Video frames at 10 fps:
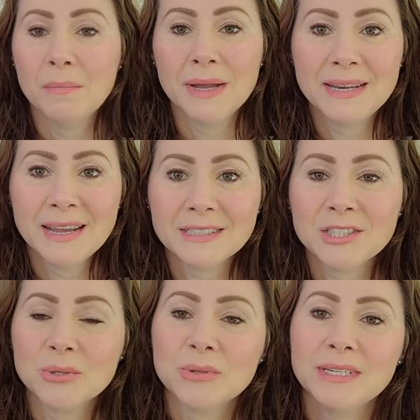My
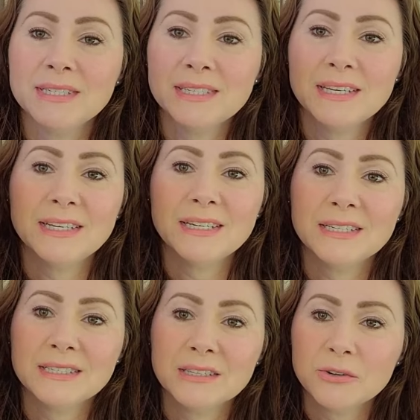next choice
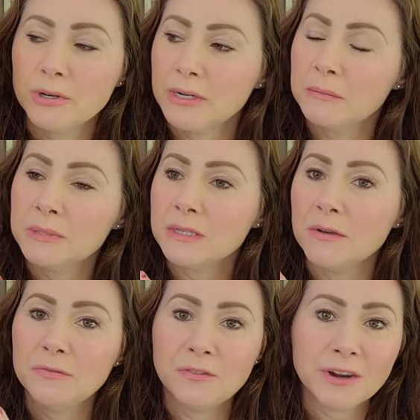is the Grimm's
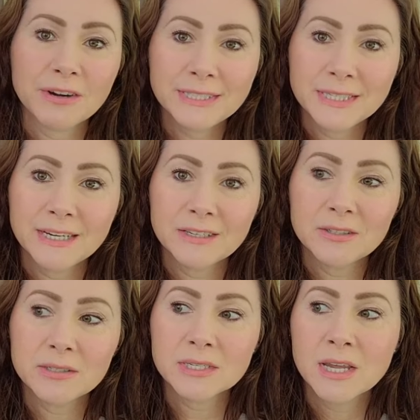Fairy
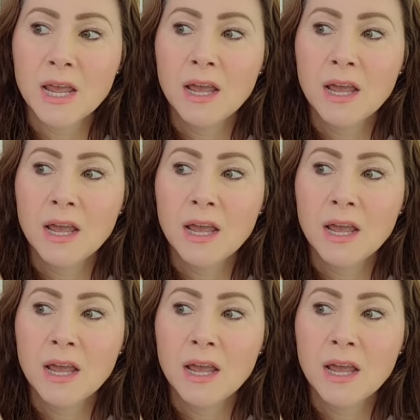Tales.